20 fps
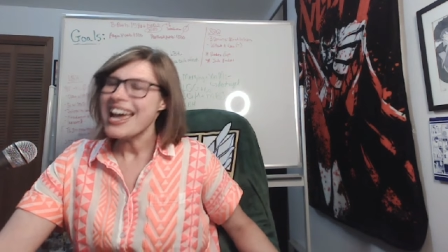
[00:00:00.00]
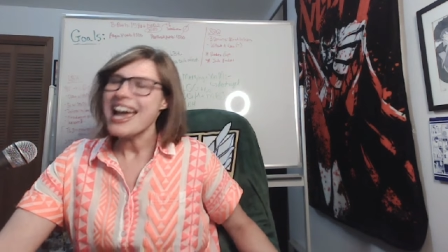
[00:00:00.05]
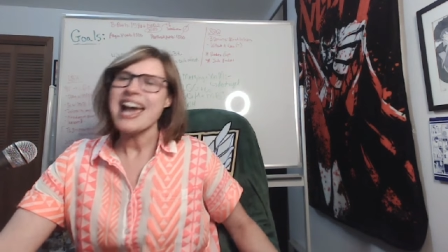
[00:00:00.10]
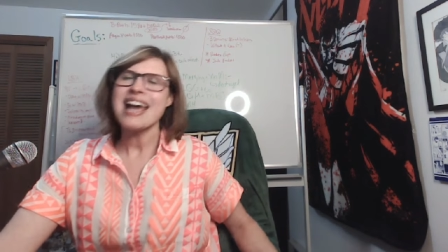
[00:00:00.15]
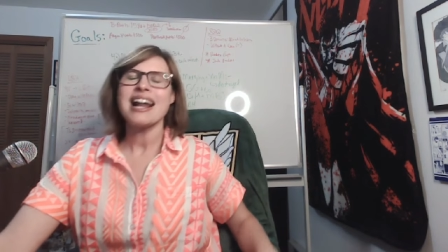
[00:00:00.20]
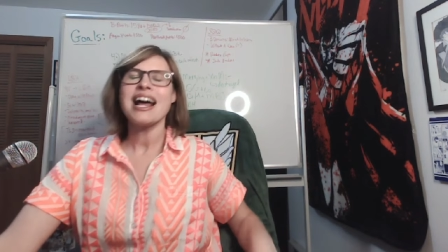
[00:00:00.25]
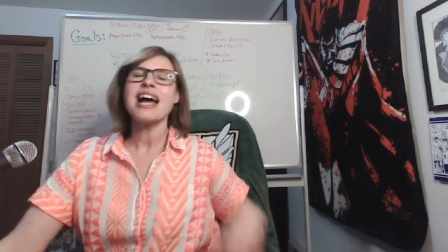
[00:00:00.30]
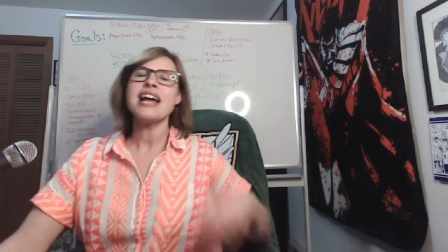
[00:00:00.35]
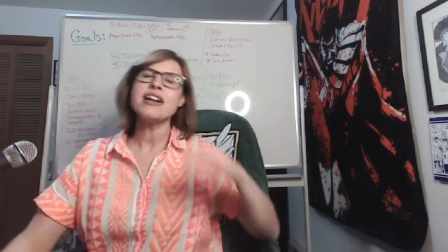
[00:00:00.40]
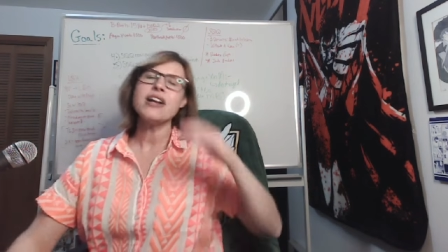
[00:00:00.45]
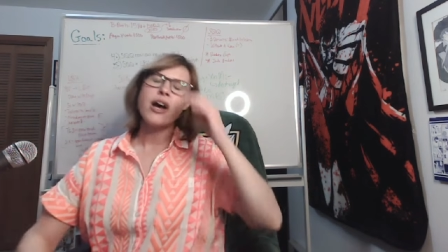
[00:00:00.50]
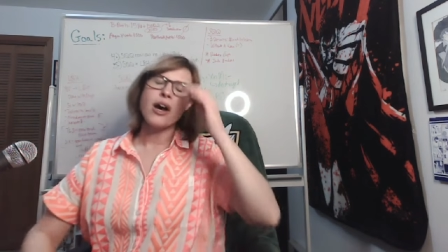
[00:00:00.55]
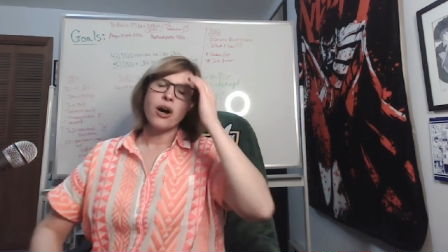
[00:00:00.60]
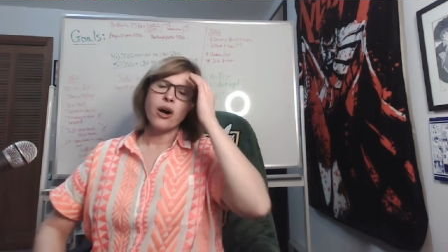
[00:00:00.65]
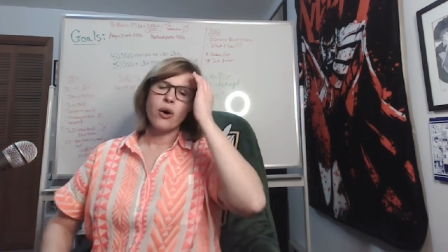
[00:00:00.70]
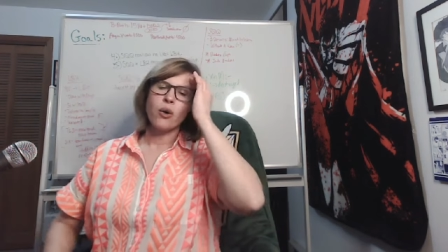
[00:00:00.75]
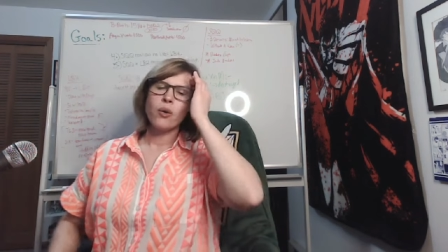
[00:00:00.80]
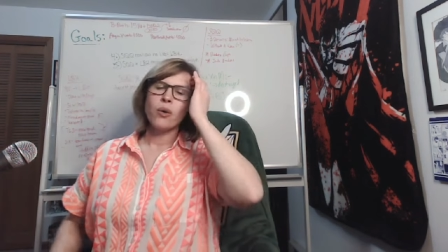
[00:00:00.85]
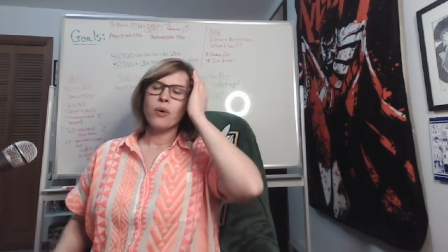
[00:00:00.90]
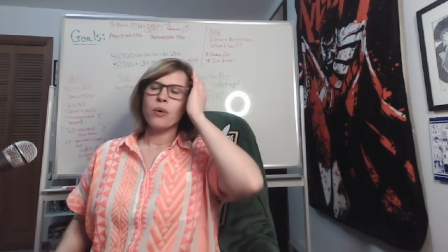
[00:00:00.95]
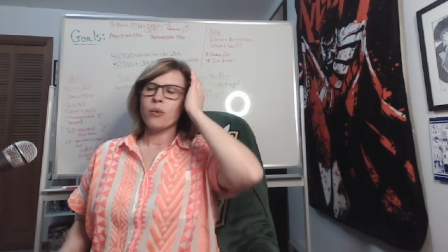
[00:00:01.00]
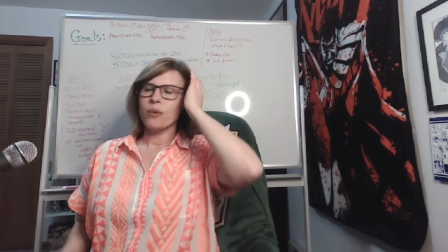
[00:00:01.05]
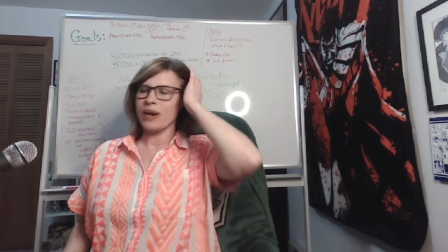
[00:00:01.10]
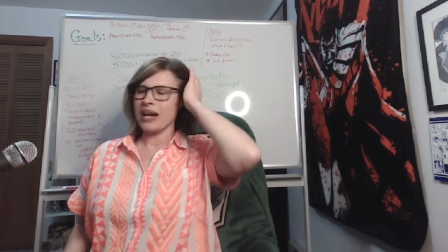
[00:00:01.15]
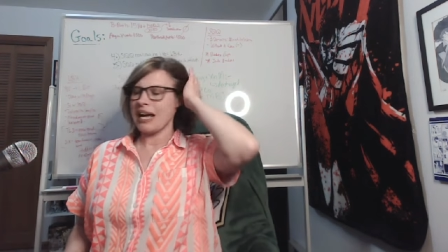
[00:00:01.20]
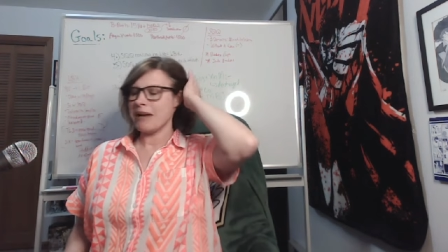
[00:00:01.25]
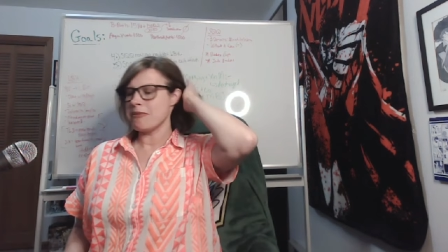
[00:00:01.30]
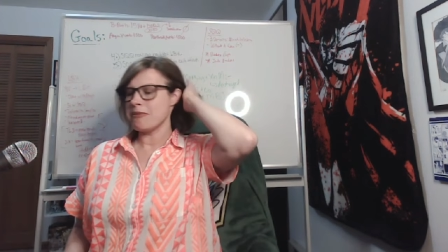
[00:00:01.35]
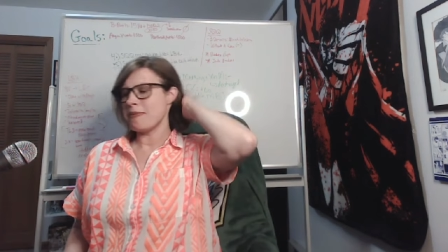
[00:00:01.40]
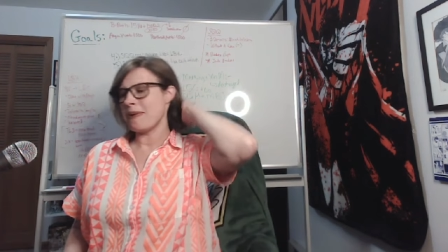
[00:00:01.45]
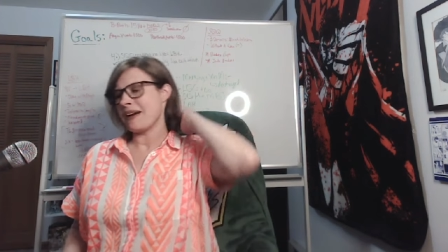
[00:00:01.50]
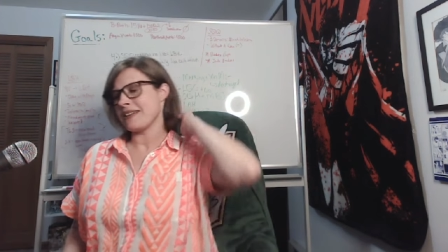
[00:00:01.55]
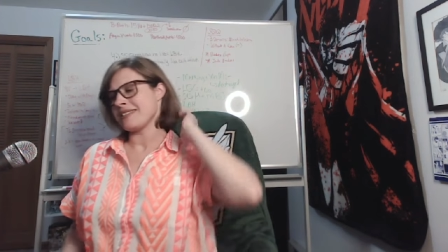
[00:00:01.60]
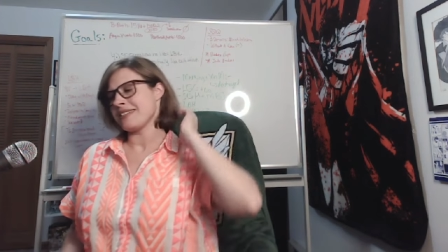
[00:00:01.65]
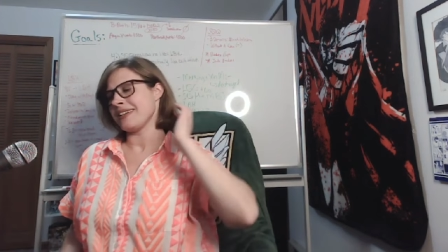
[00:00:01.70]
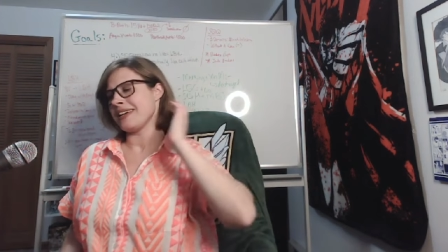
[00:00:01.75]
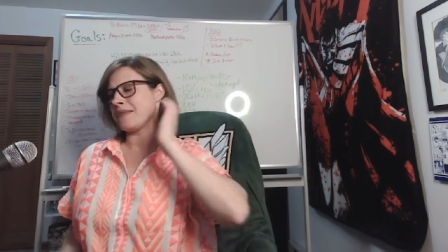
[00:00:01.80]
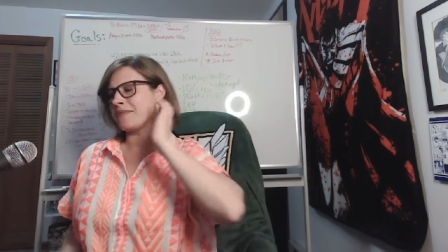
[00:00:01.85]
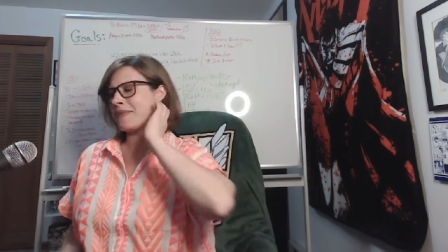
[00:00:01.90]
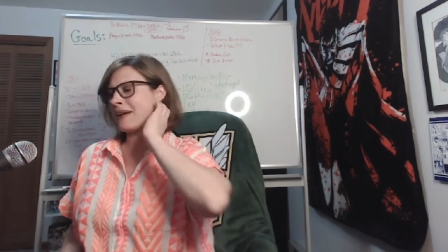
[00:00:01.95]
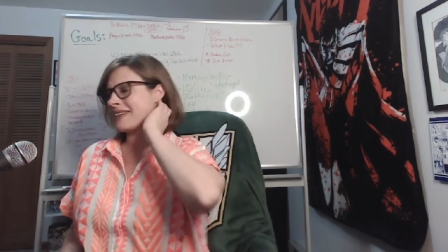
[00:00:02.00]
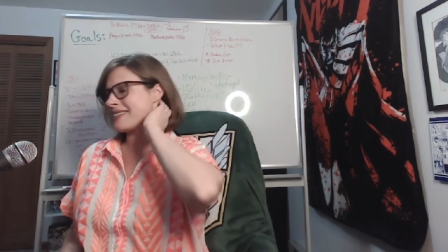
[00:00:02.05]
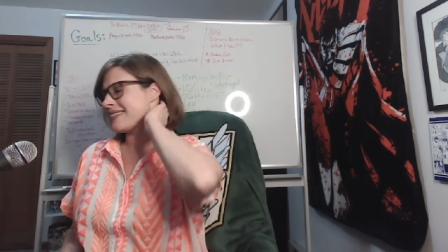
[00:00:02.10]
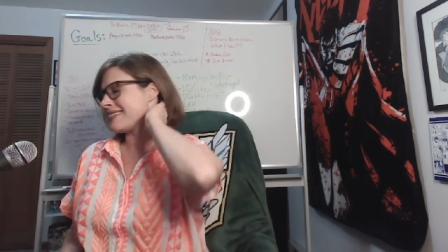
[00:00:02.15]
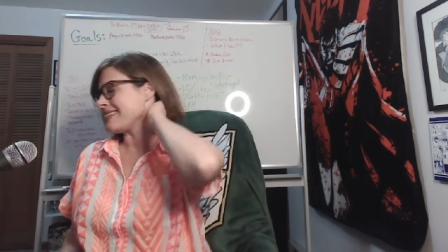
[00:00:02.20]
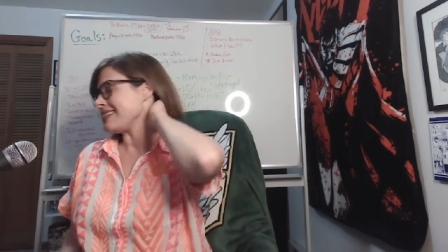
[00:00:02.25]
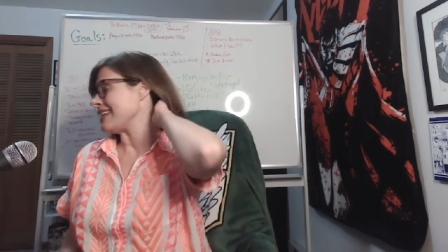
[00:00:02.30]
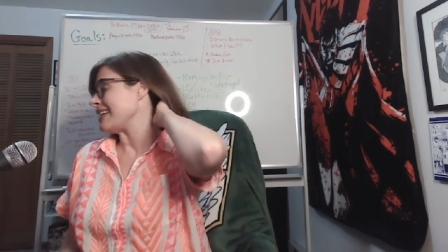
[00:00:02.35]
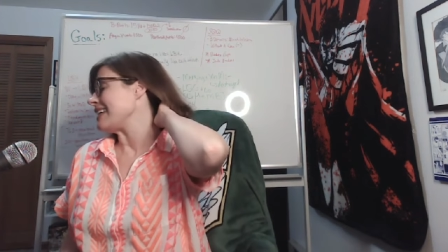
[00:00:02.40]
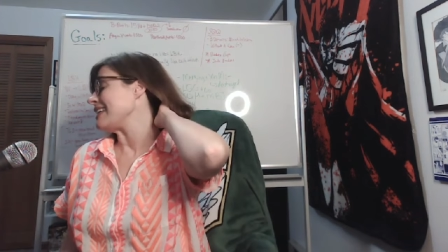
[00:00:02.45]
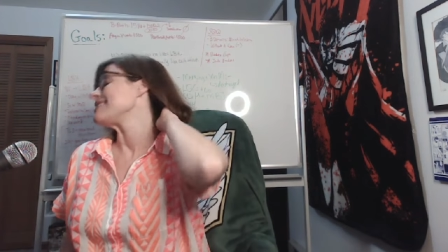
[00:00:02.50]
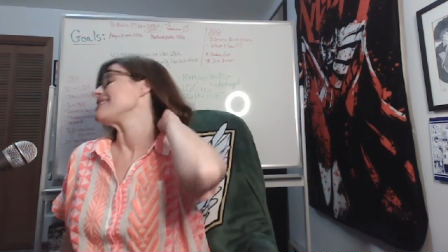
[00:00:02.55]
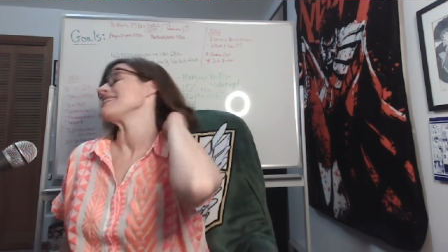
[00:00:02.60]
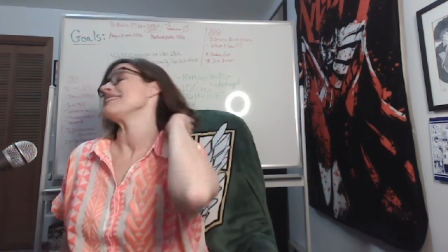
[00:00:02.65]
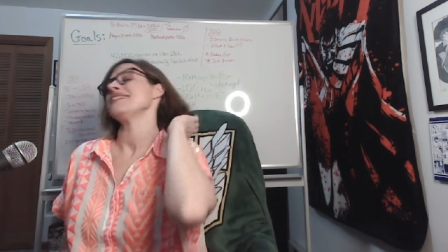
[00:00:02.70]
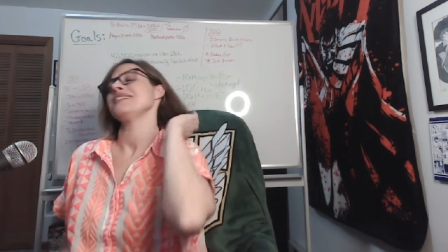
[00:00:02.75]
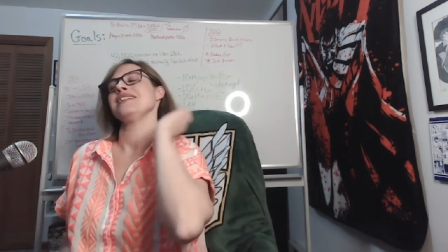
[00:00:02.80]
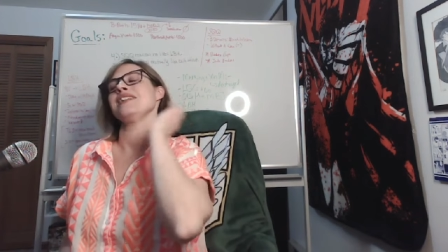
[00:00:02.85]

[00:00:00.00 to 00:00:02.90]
And I know when I'm about to I'm about to dig into